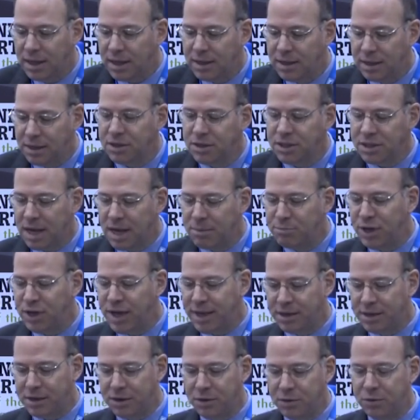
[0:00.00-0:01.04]
they're
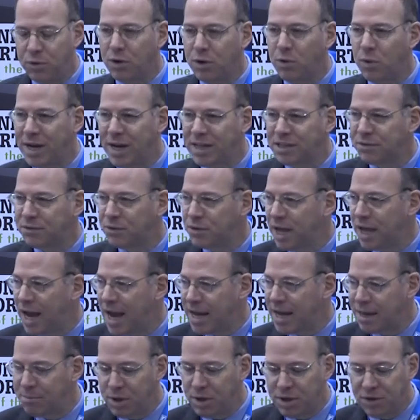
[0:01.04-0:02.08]
subject to requests for
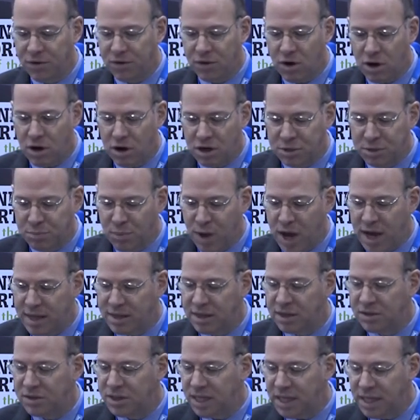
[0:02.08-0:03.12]
documents,
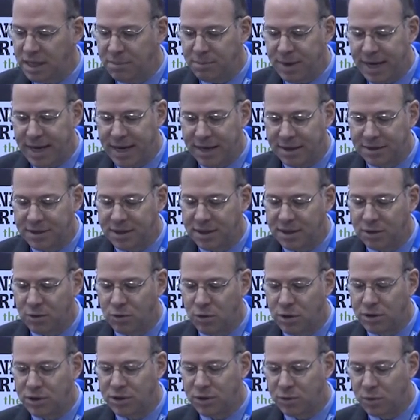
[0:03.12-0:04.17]
correspondence, emails in
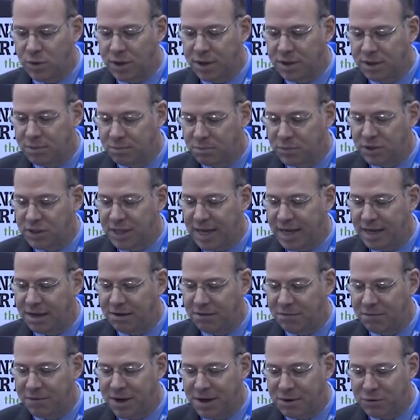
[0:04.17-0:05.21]
accordance with state
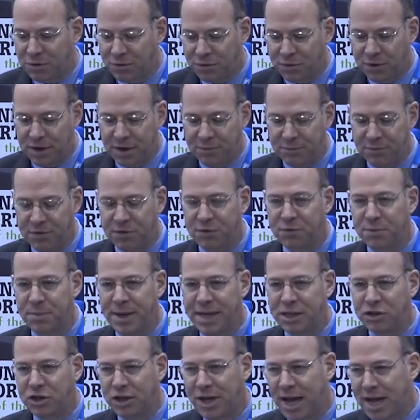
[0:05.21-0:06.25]
and federal Freedom of
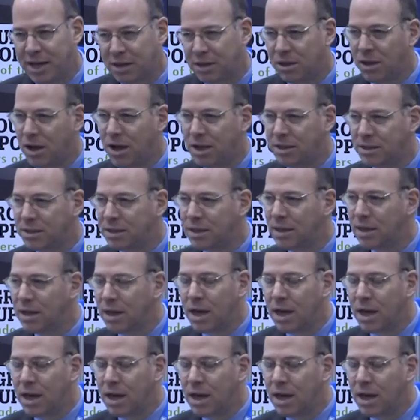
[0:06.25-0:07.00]
Information Act laws.